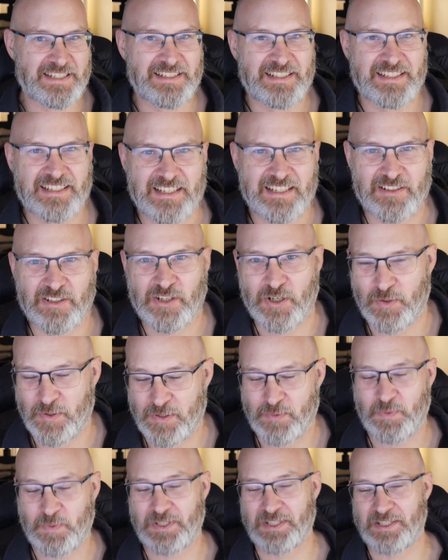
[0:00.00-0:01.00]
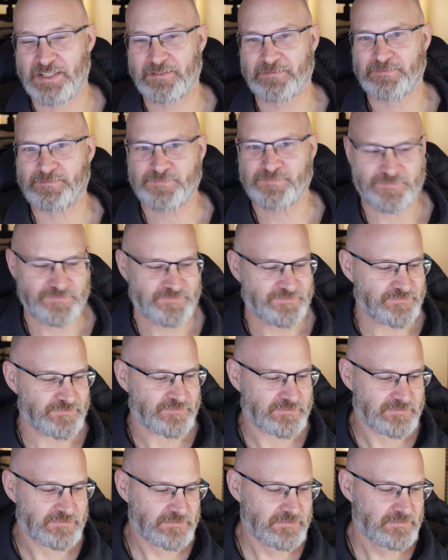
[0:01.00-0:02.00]
to get going with it.
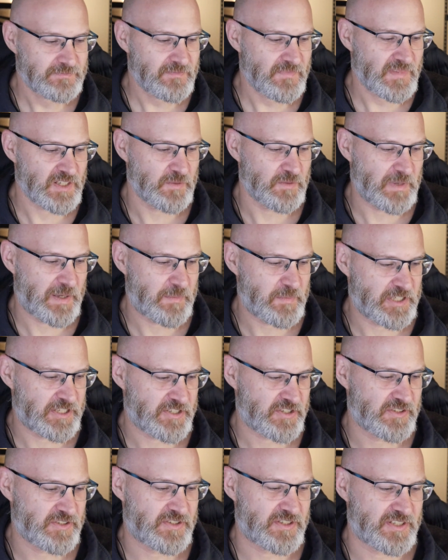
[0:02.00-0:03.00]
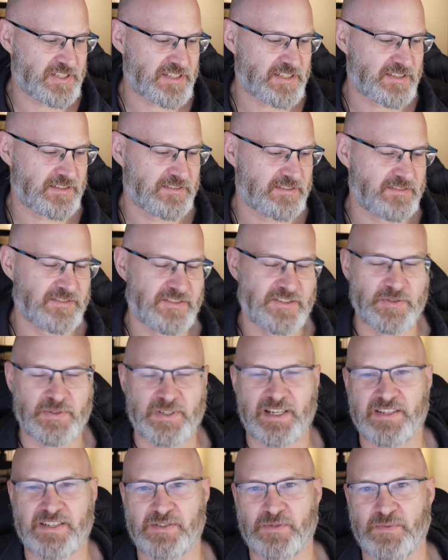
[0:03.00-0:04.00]
Or maybe I should just do
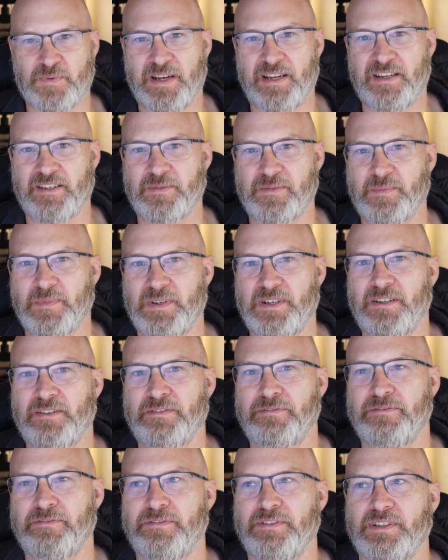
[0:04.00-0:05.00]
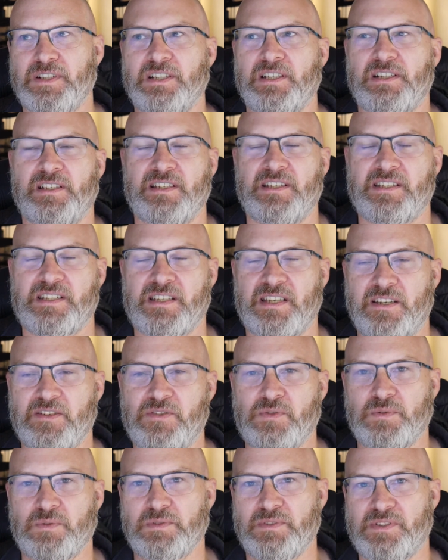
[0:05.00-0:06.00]
it as a random off
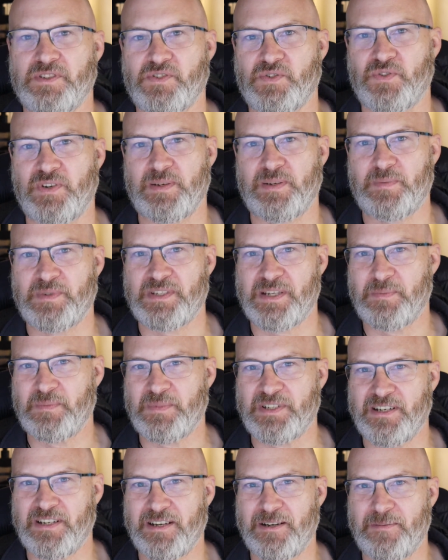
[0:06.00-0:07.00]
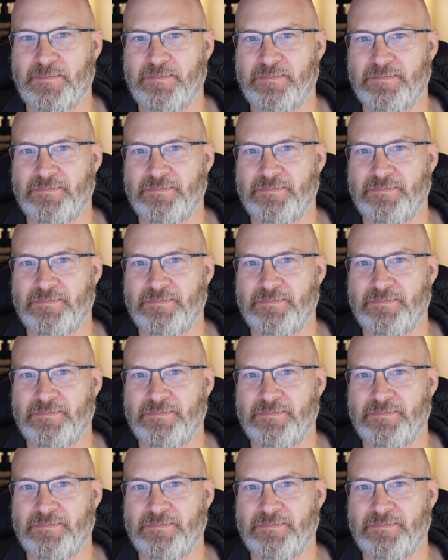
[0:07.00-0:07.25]
schedule stream sometime.